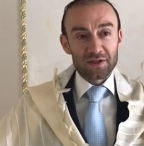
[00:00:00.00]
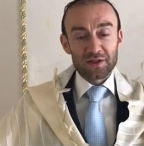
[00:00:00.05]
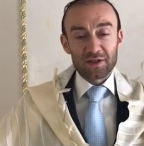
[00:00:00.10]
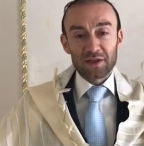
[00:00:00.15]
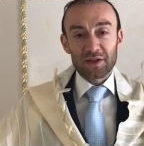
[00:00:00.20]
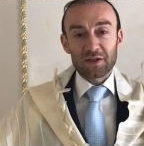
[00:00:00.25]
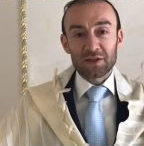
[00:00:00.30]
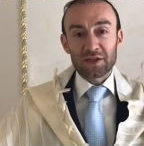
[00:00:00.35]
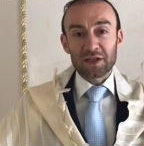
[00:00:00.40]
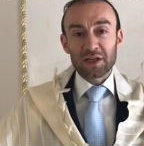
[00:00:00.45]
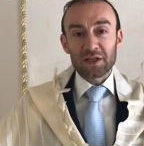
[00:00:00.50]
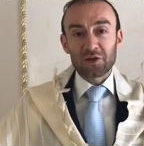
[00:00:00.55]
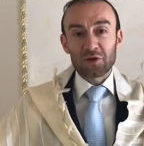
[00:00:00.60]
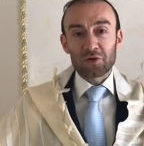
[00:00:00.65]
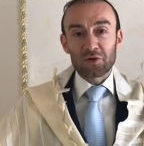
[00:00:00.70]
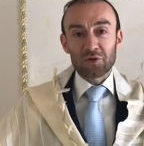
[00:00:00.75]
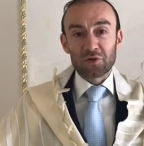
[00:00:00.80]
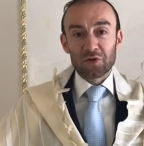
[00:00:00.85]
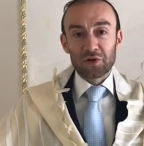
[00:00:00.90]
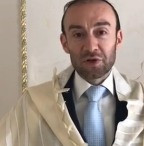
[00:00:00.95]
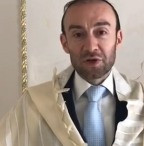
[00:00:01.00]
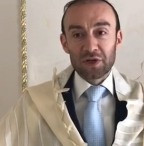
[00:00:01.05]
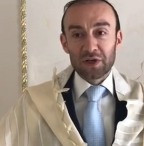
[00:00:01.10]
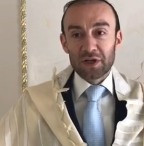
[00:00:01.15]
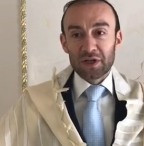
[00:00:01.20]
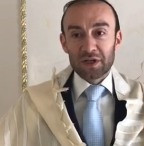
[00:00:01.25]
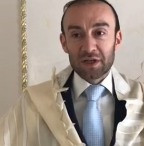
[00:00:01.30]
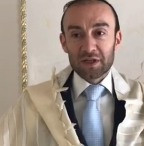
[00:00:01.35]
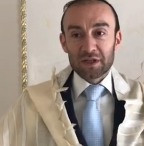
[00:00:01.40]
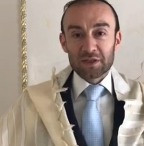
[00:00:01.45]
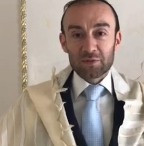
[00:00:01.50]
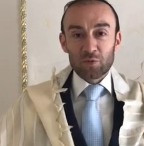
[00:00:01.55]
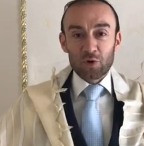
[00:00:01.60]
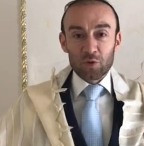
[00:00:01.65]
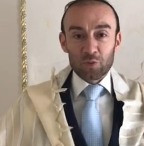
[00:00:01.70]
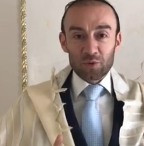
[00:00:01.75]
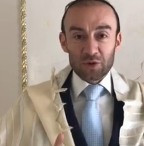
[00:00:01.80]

they'll tell you small